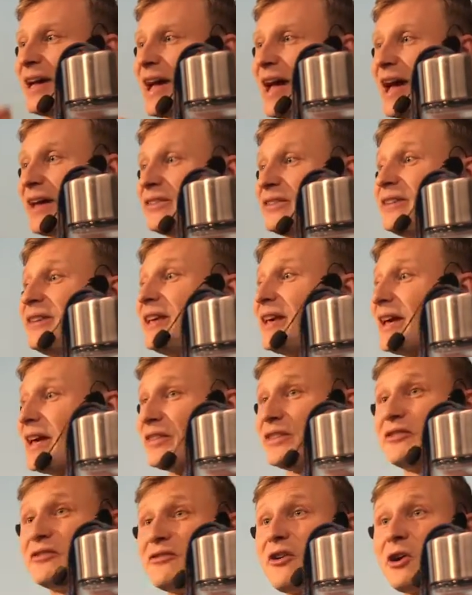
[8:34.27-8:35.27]
at
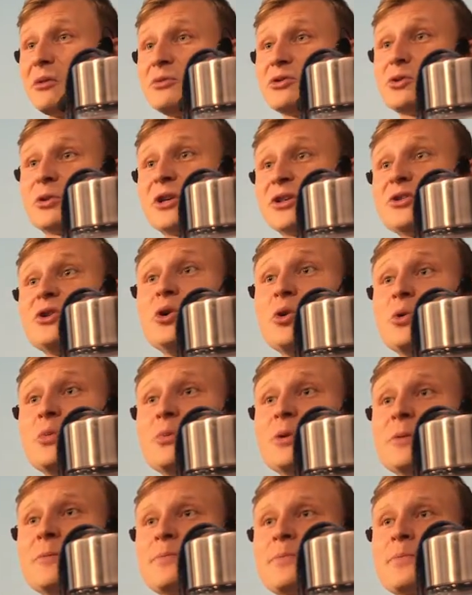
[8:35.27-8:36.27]
the farm store at Coop.